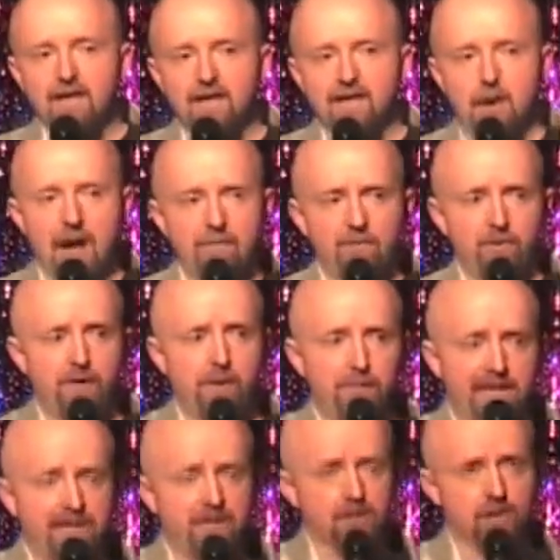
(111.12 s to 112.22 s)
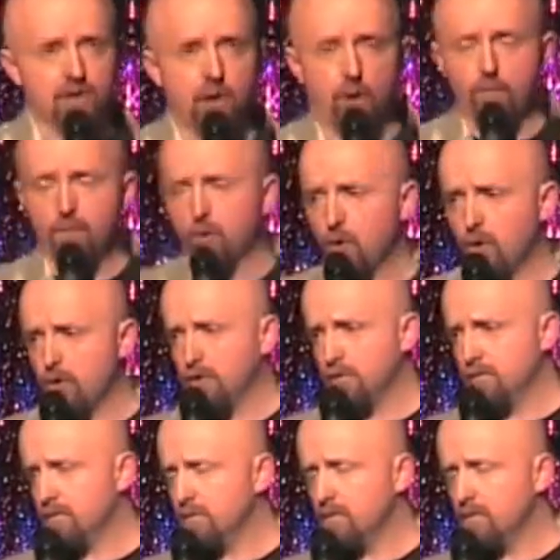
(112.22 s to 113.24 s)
Now I'm from the planet Stockport